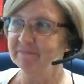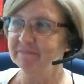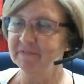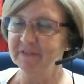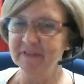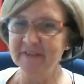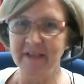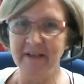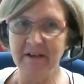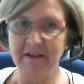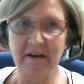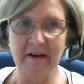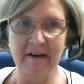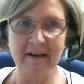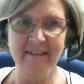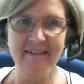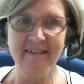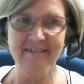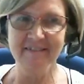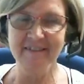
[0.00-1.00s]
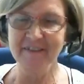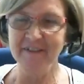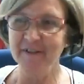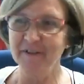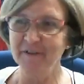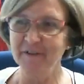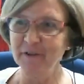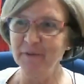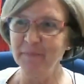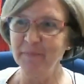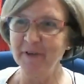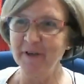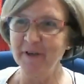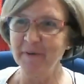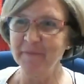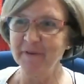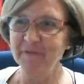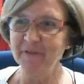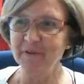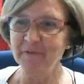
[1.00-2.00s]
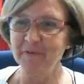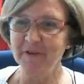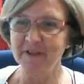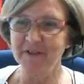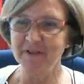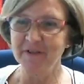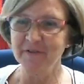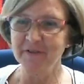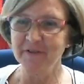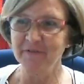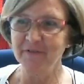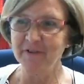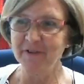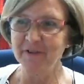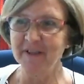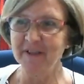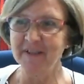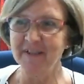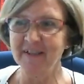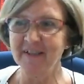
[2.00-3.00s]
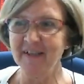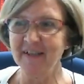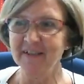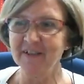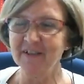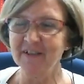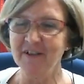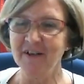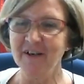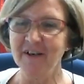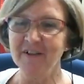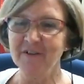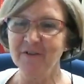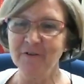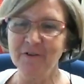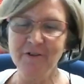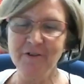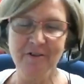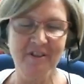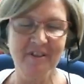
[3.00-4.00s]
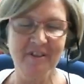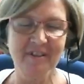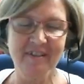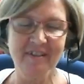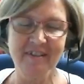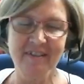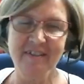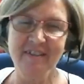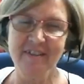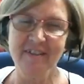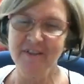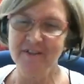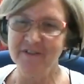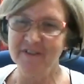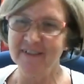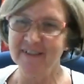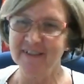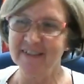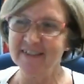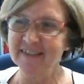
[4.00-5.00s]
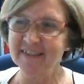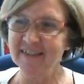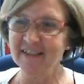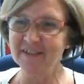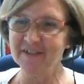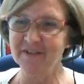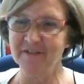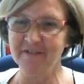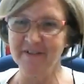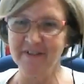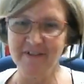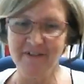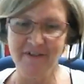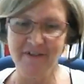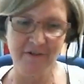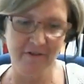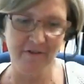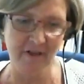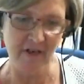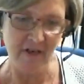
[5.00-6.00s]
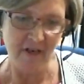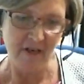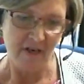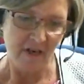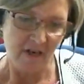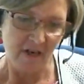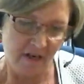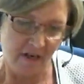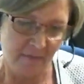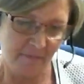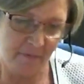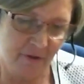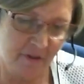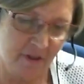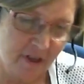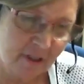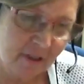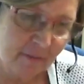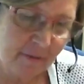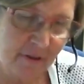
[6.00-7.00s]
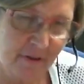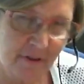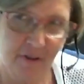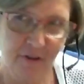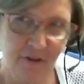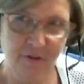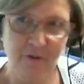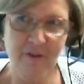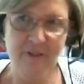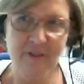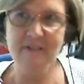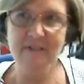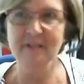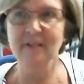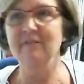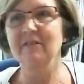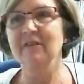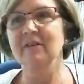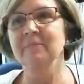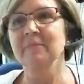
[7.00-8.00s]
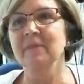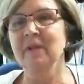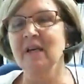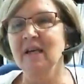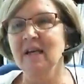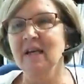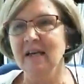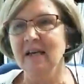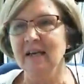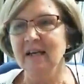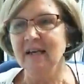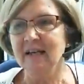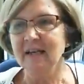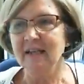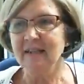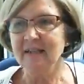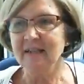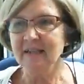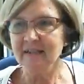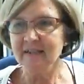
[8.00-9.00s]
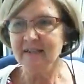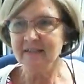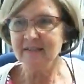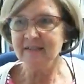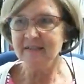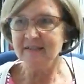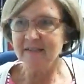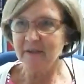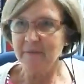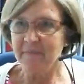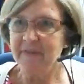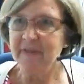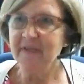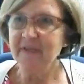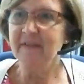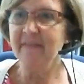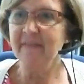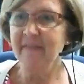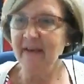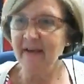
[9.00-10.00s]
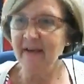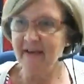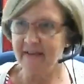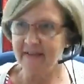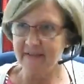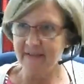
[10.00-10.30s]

say hi to the group if you want to, if you're on the call, or you can just continue to listen. That's all right too. You talked about the noise level, and I think this is something that